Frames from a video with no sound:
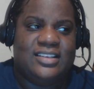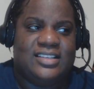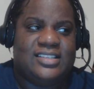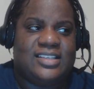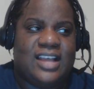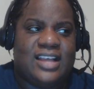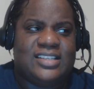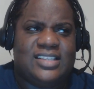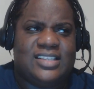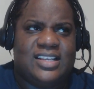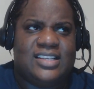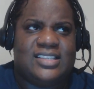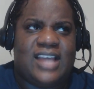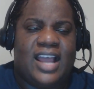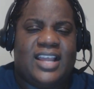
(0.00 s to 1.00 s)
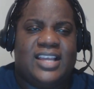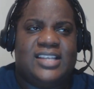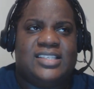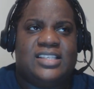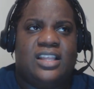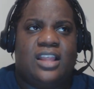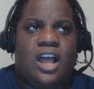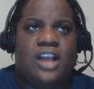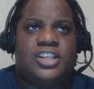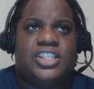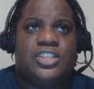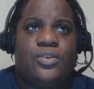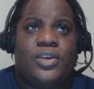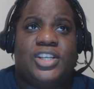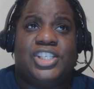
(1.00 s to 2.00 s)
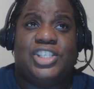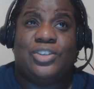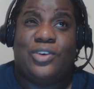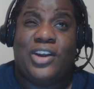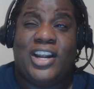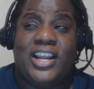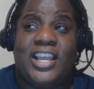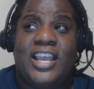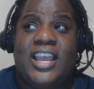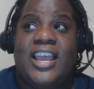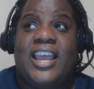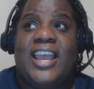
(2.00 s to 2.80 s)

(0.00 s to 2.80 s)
discuss this. I guess the long story short